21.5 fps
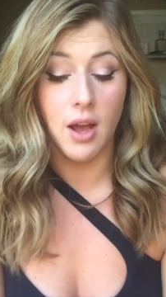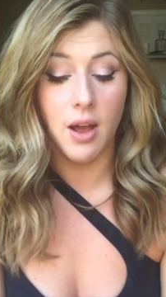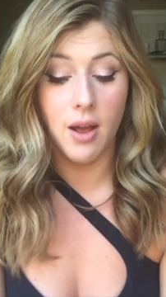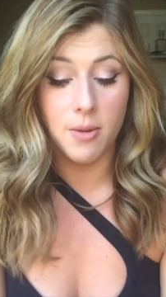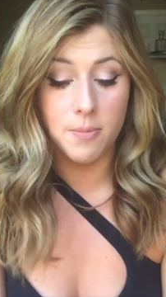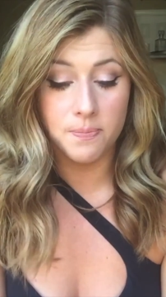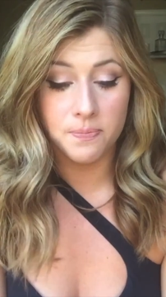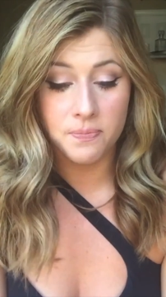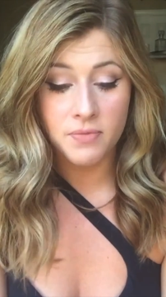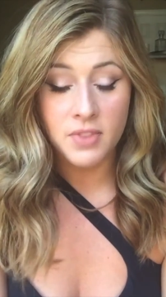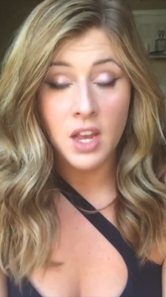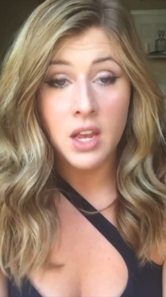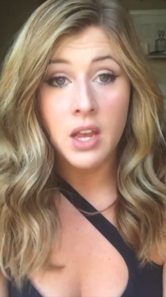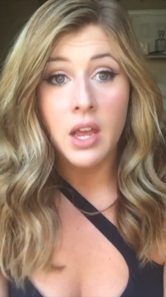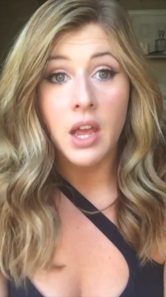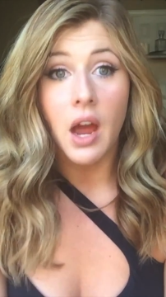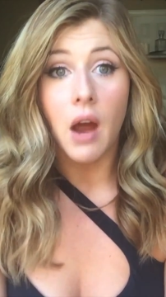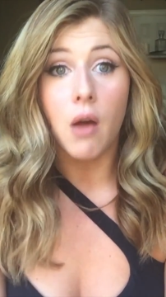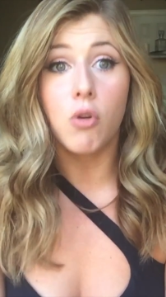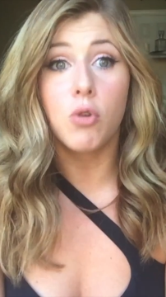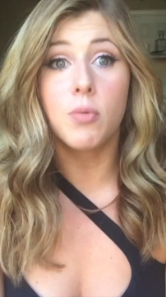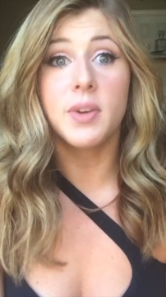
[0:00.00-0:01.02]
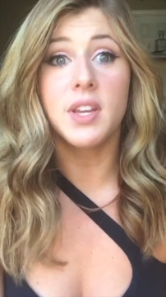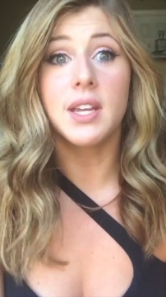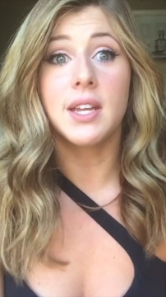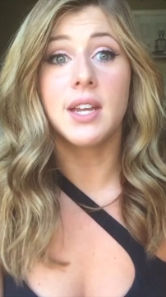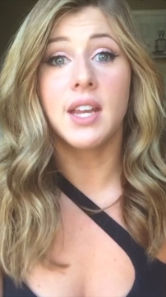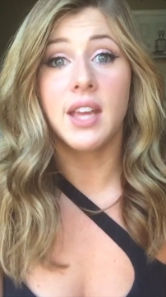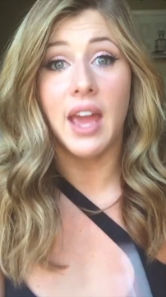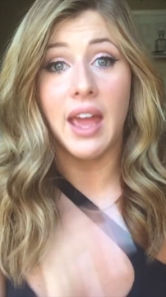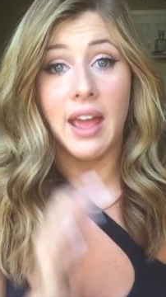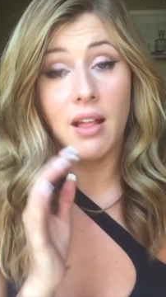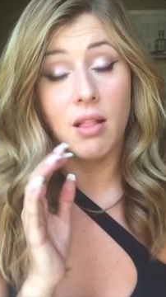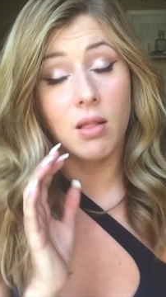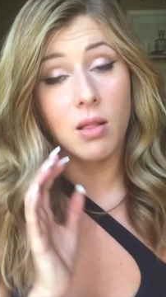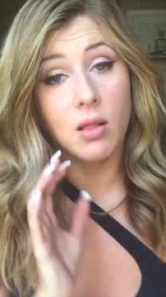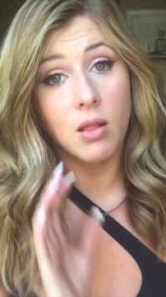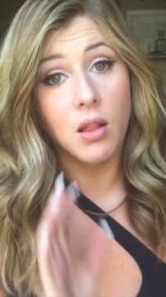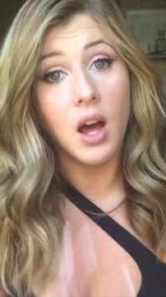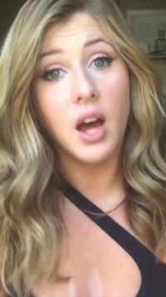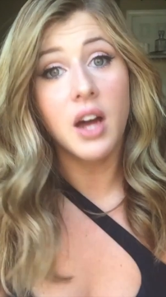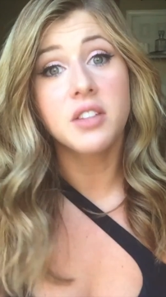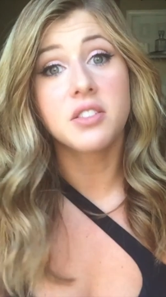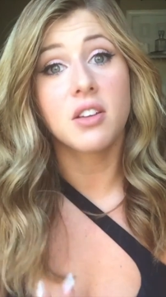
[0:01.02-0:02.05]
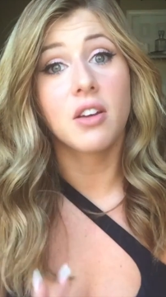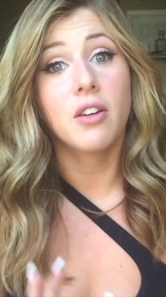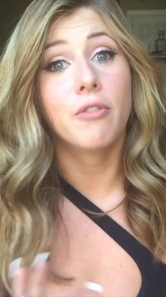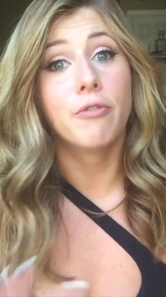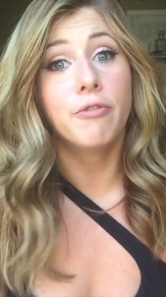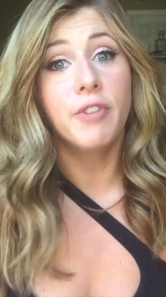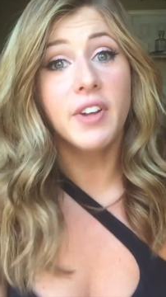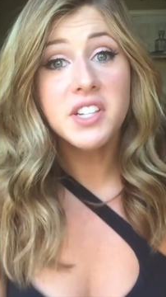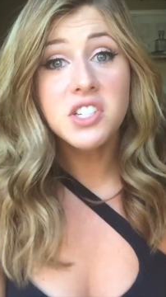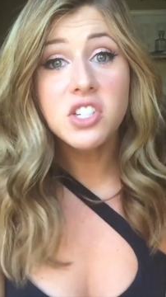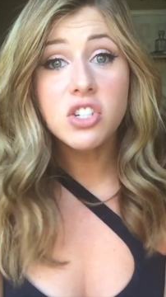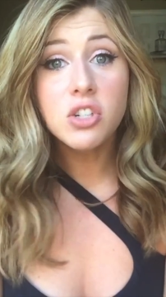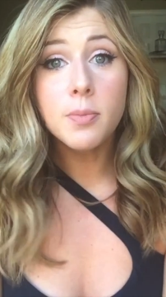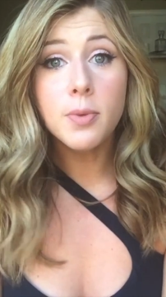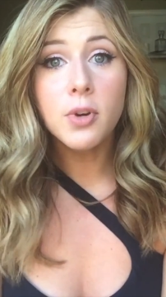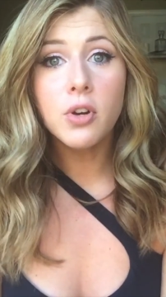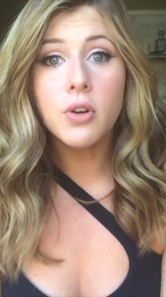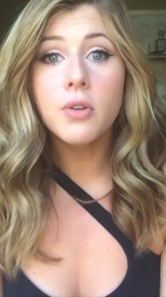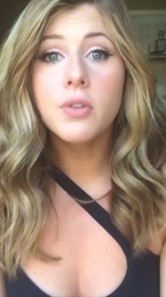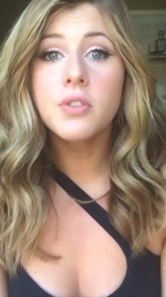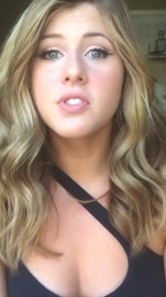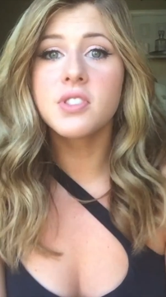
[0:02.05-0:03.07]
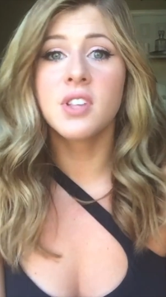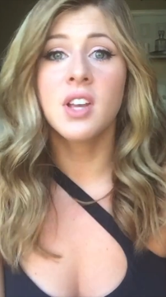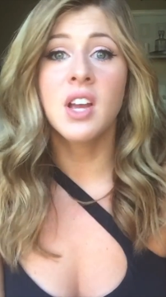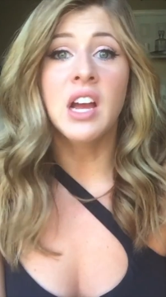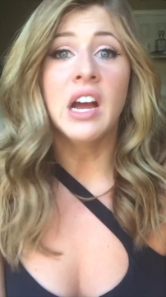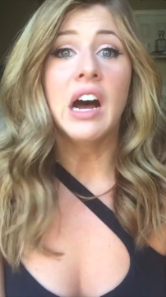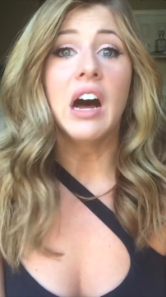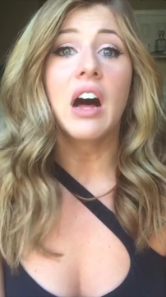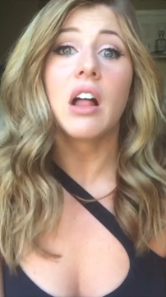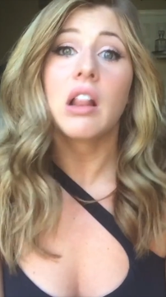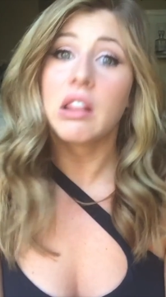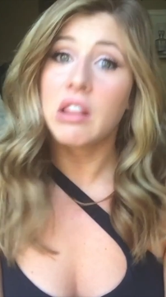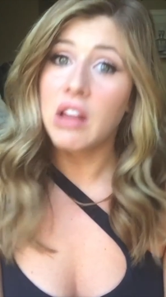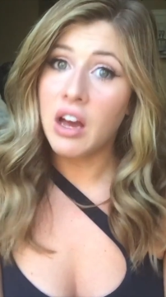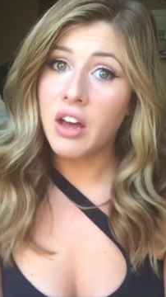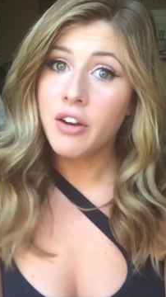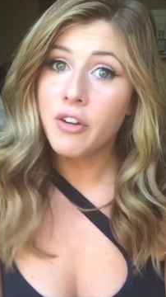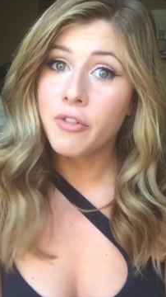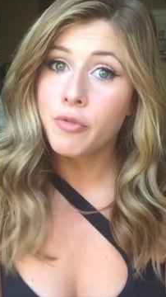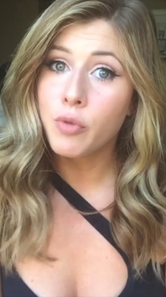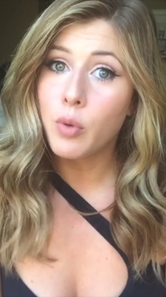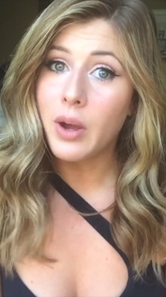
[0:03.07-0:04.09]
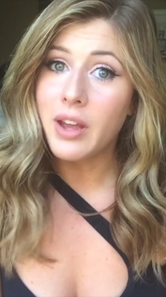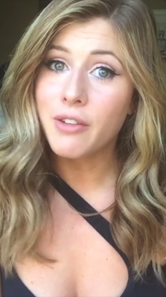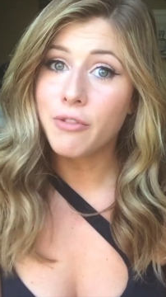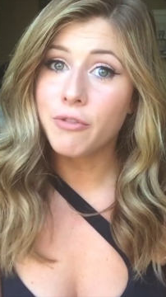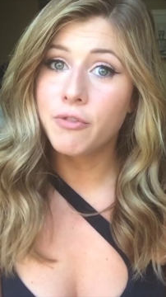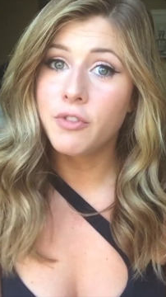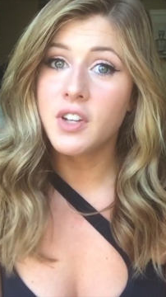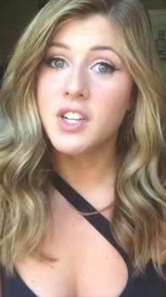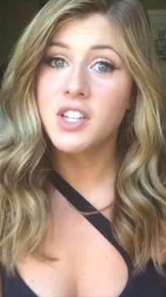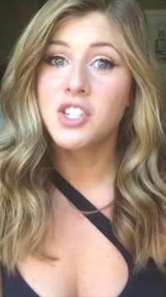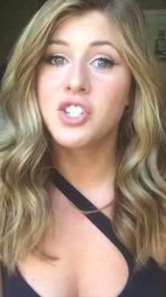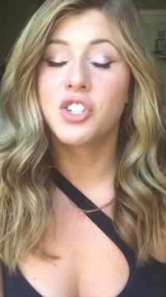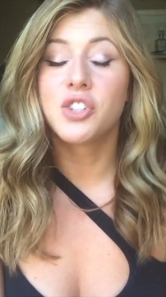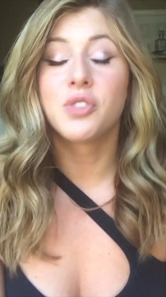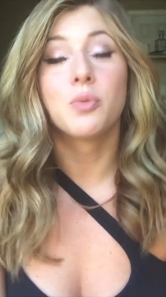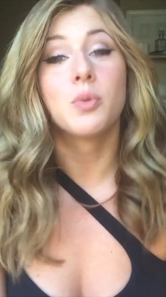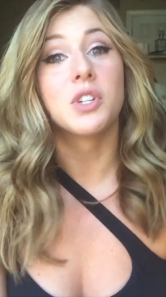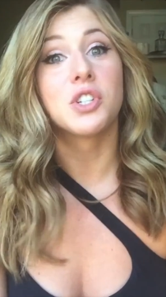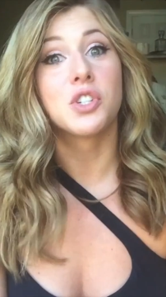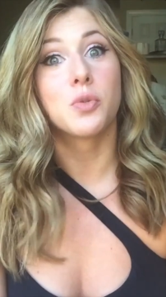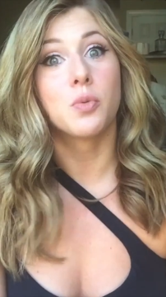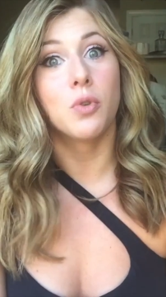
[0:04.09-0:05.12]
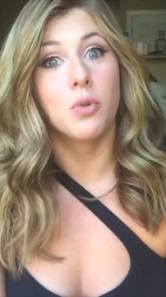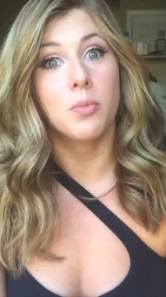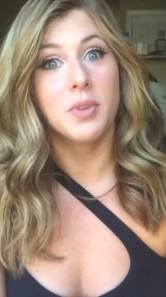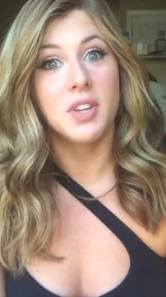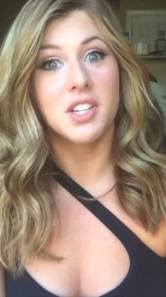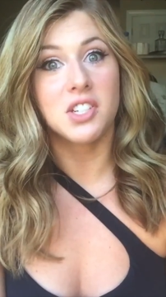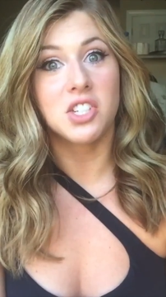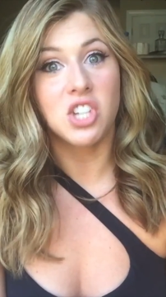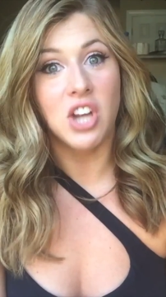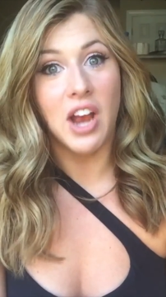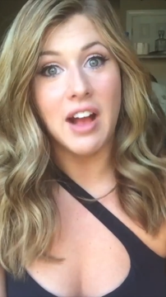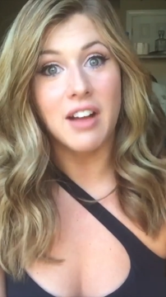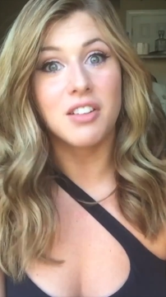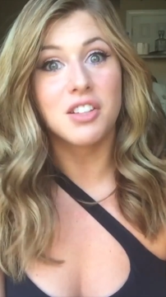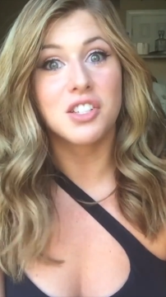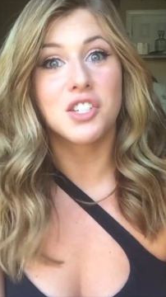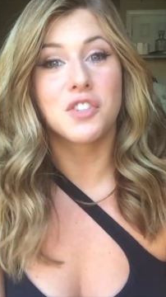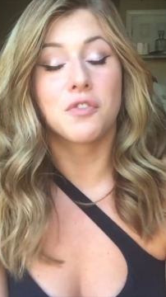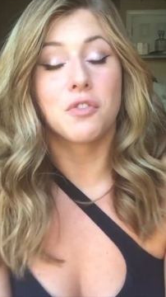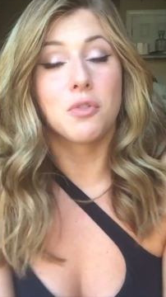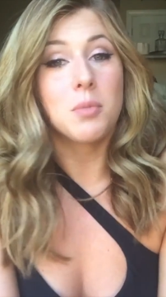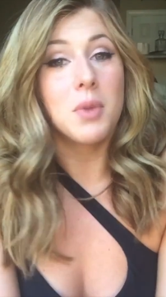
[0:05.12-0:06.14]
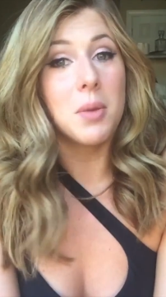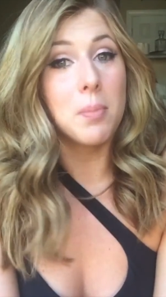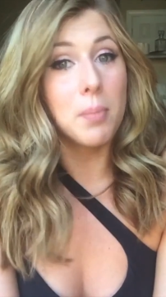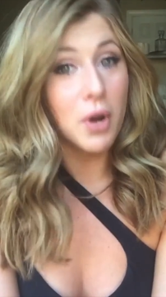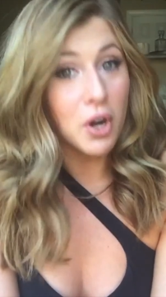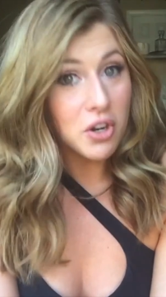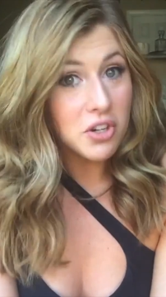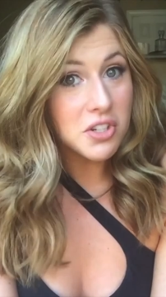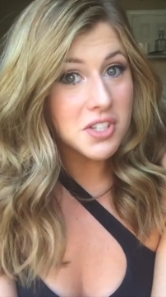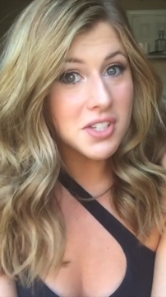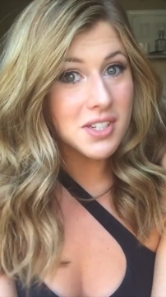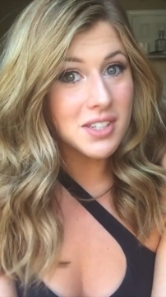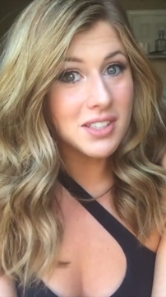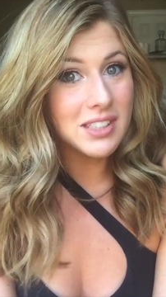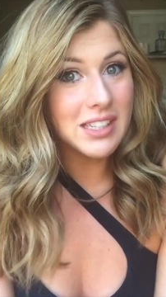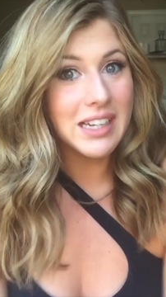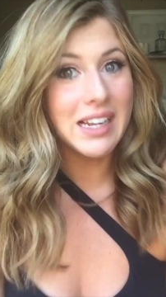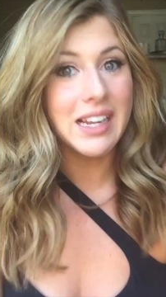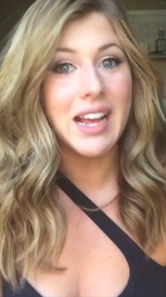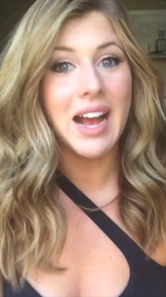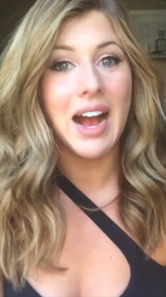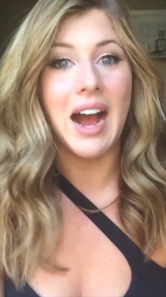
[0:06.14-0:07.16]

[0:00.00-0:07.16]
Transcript: I will be eating a lot of vegetables, a lot of white fish, which will be a challenge for me personally.